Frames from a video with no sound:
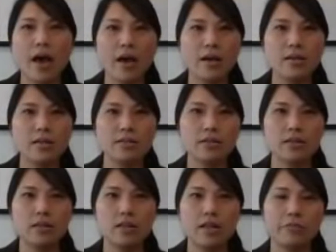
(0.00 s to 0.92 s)
has
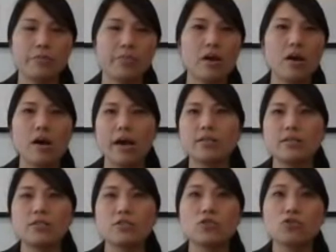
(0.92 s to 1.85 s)
left
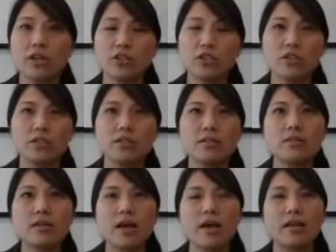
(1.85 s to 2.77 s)
behind instructions